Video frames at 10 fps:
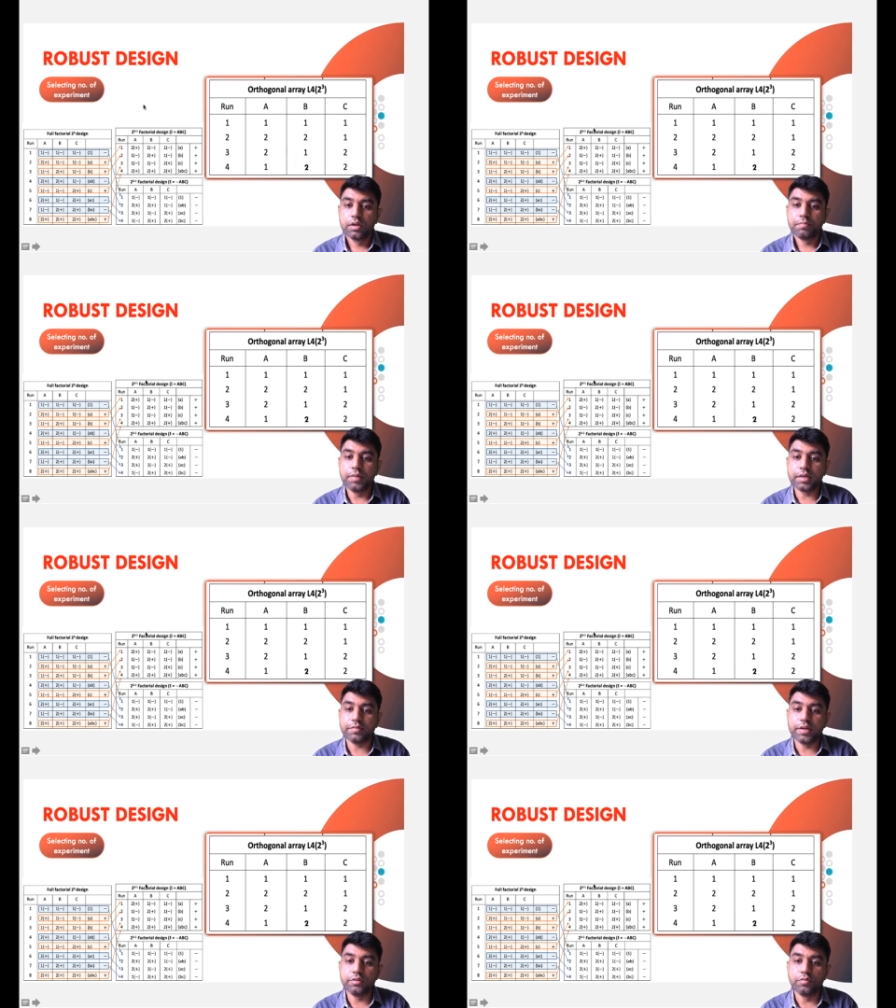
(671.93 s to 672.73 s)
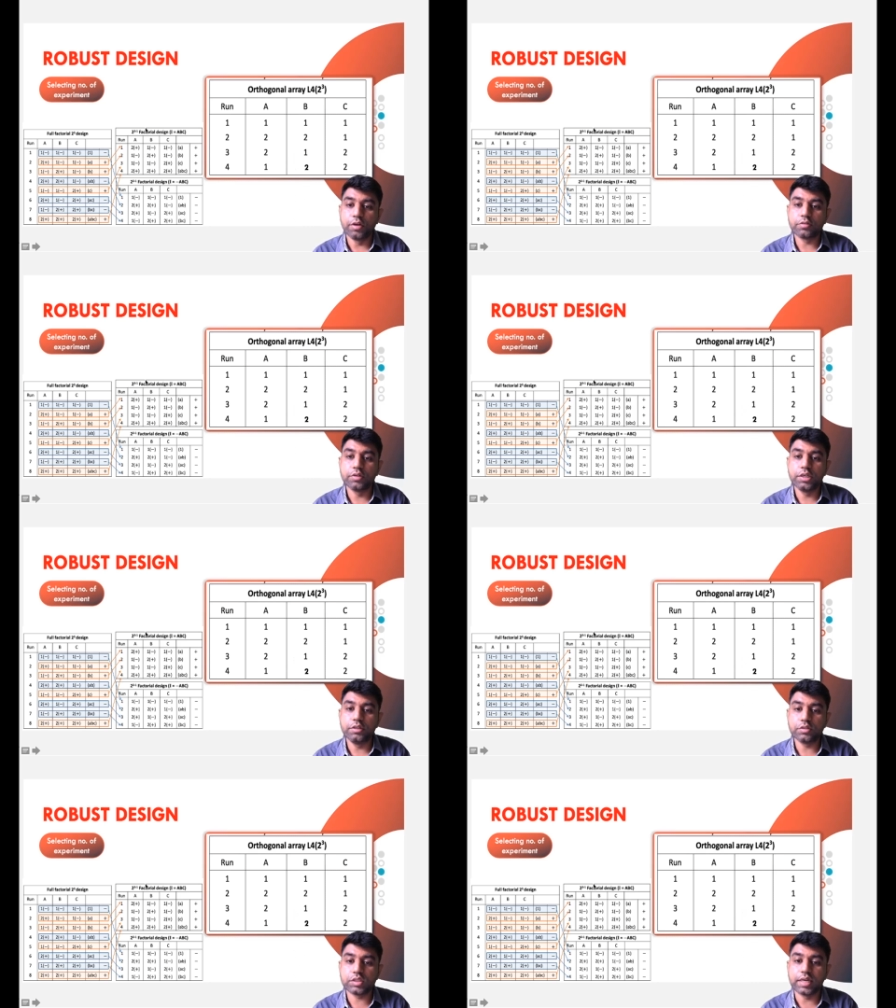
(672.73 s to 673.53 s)
but when you want to
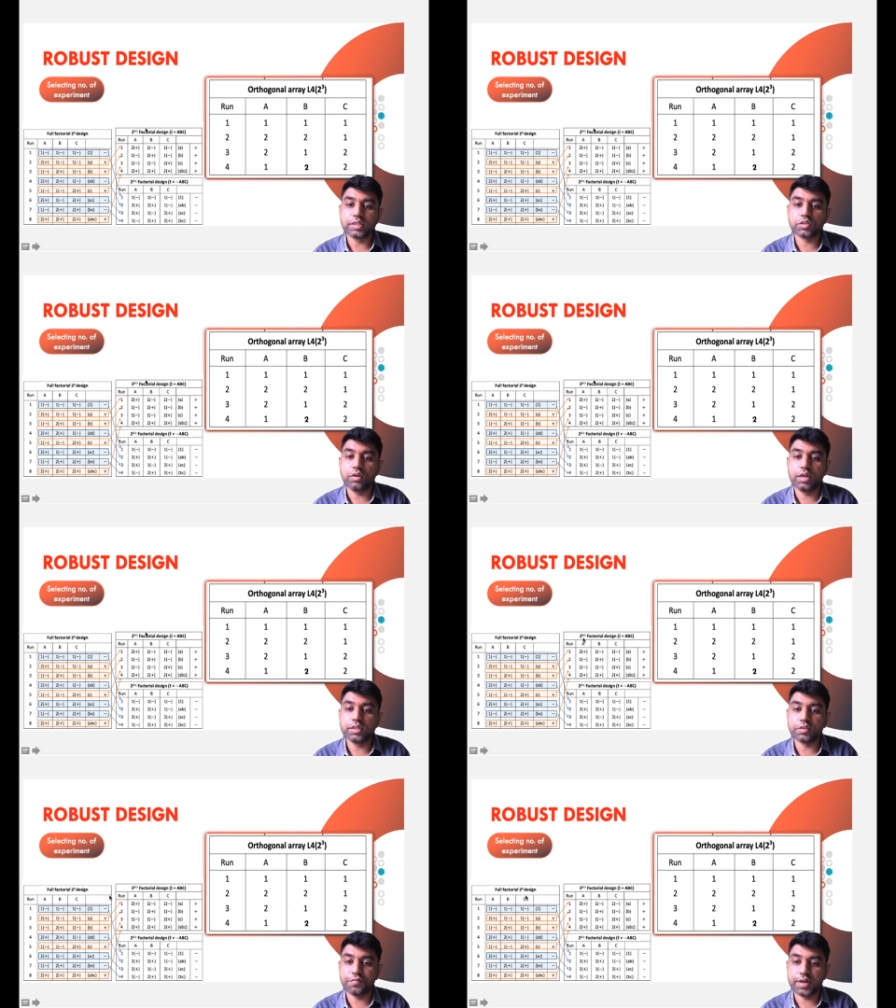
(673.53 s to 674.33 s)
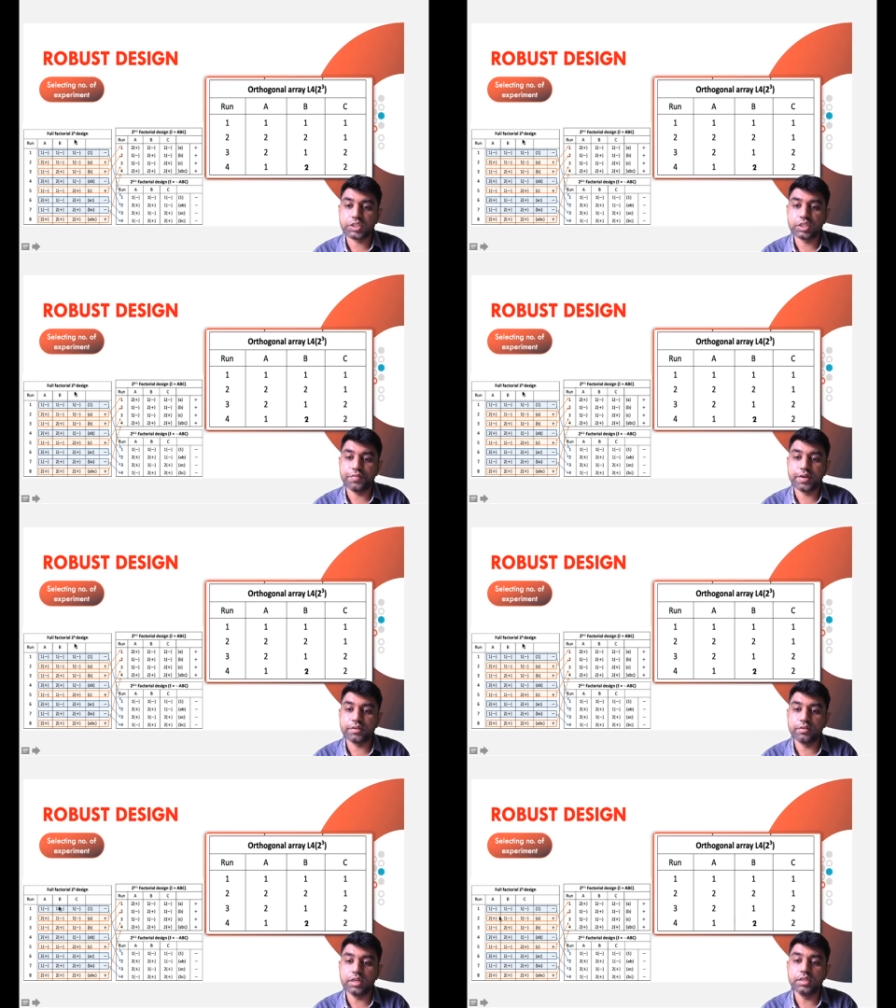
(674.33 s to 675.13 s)
reduce, that is called as a fractional
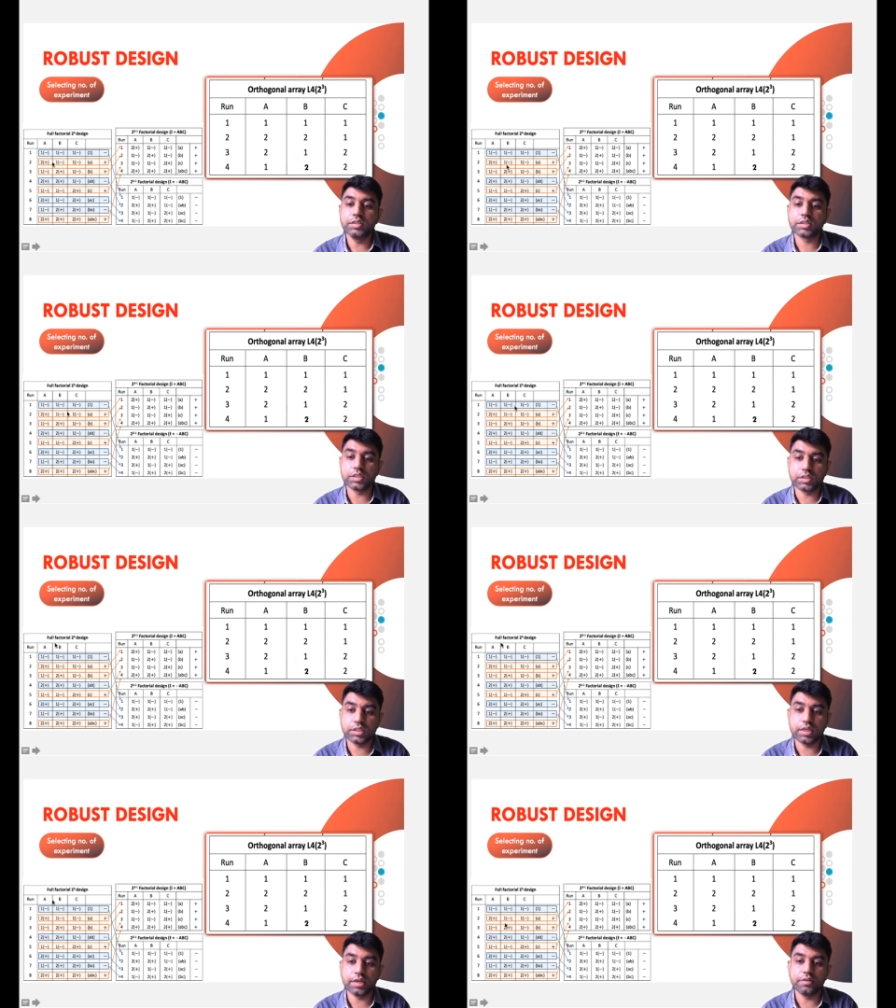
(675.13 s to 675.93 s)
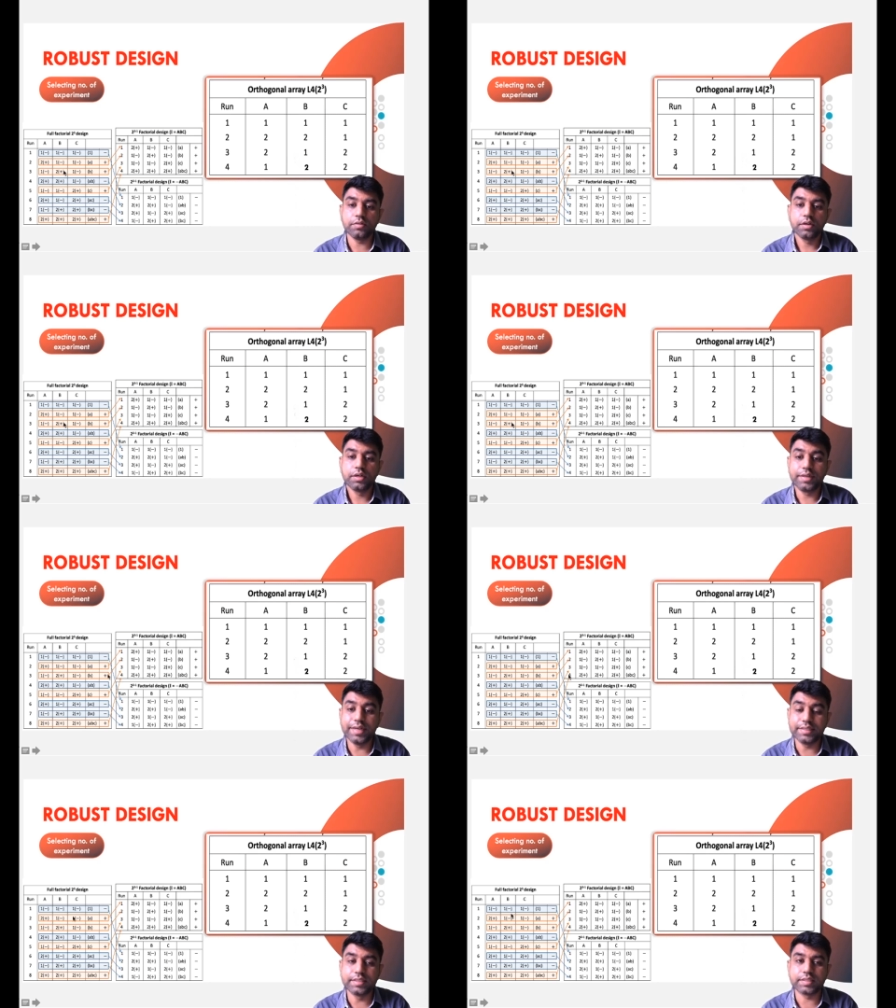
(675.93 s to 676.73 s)
factorial. In such scenario,
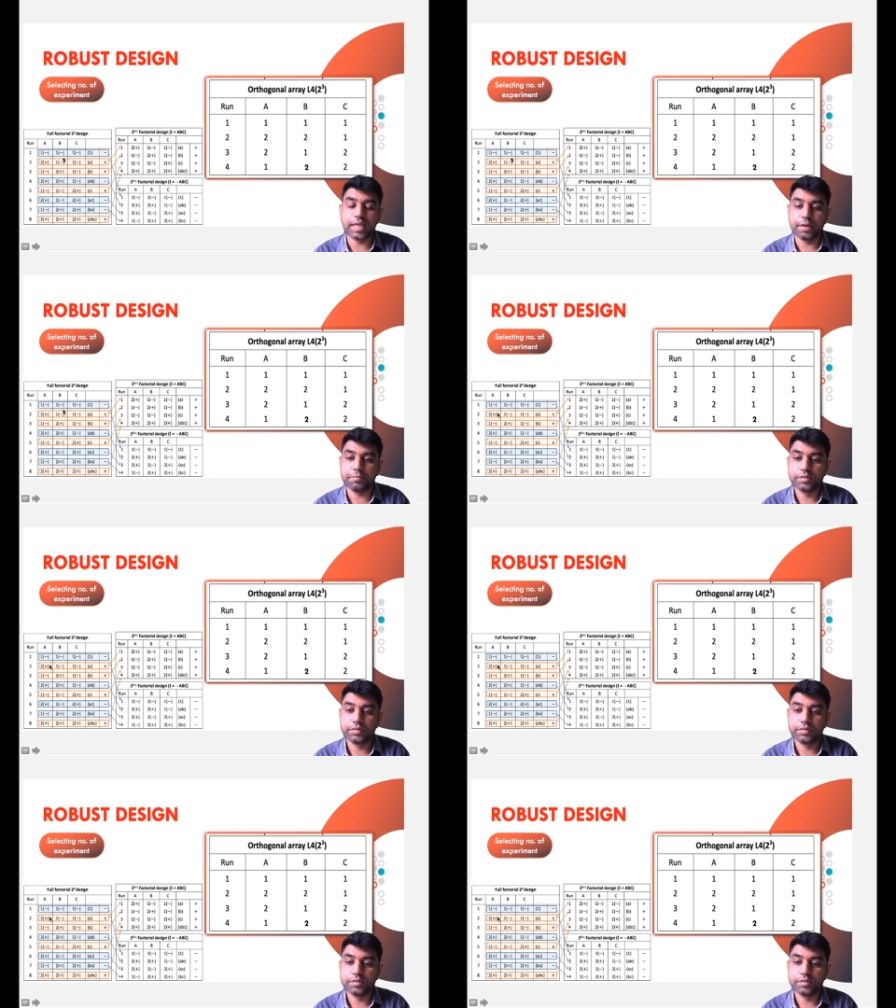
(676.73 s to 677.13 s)
take this help.